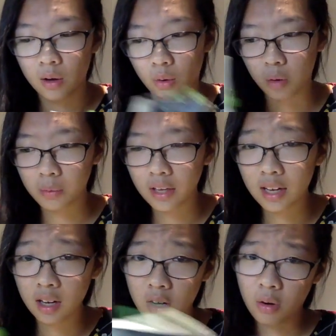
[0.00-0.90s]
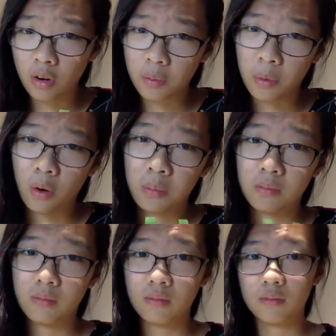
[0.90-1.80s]
normally in a heroic poem,
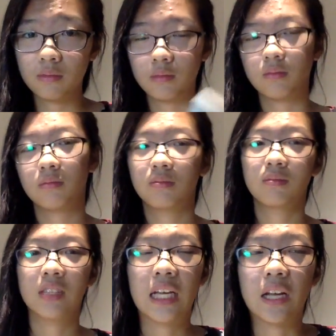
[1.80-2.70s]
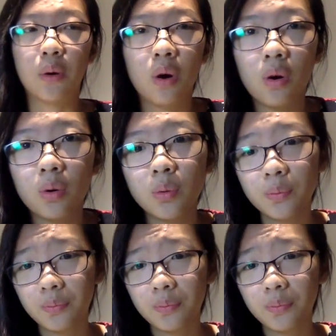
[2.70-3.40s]
the hero